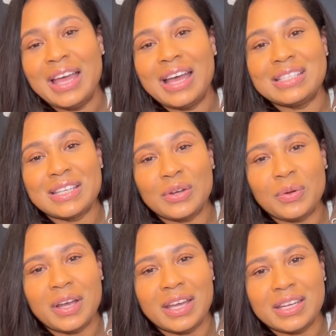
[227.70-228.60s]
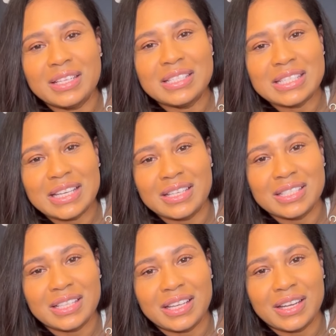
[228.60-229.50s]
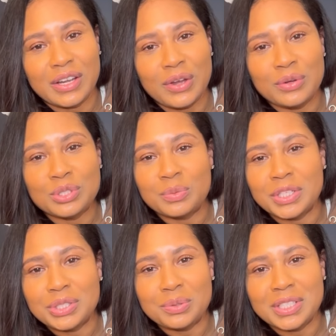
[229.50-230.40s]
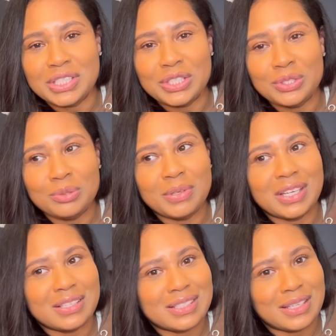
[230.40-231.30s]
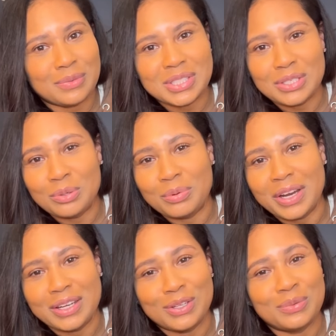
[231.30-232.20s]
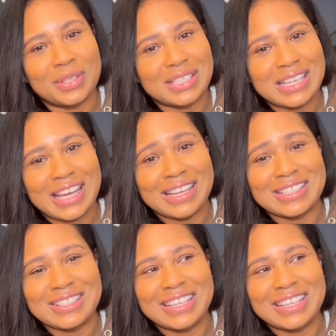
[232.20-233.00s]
I did go ahead and decide to let it go 2022 because it was still brand new with the tags on